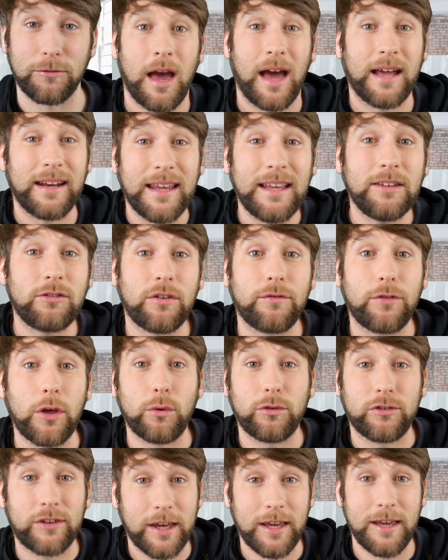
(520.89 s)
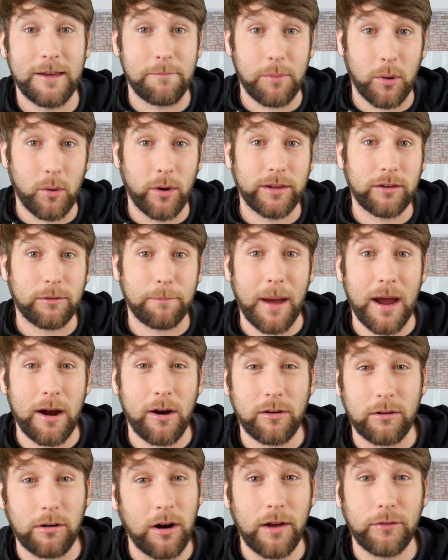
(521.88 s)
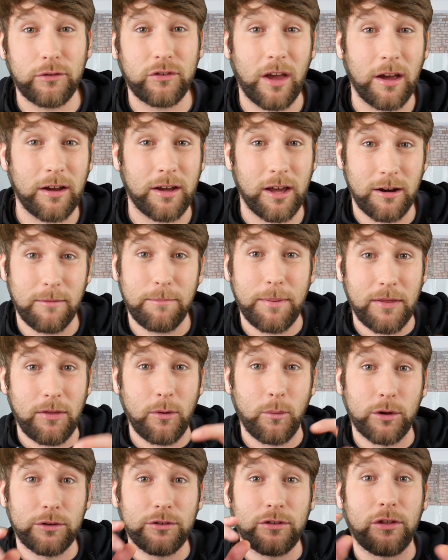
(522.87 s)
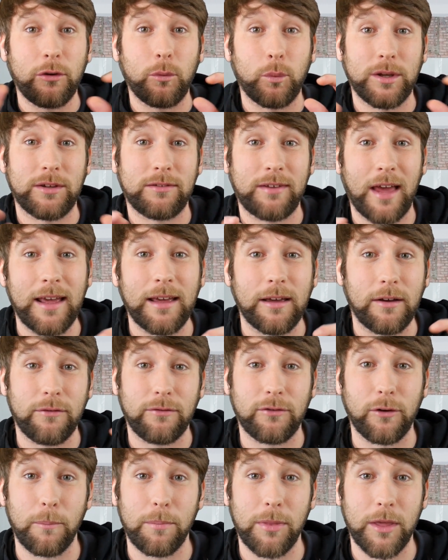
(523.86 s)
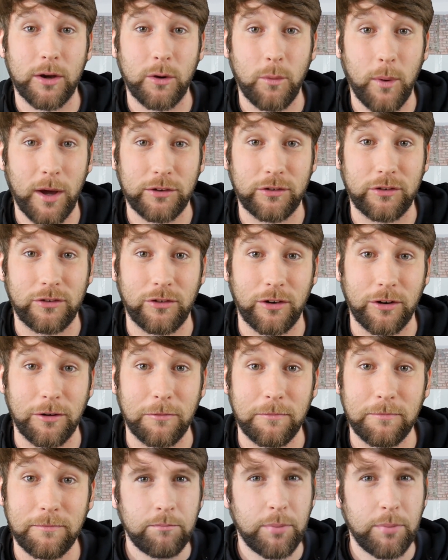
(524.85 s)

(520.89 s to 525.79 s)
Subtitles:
And each of those key points paragraphs are going to be the ones that we take from the question.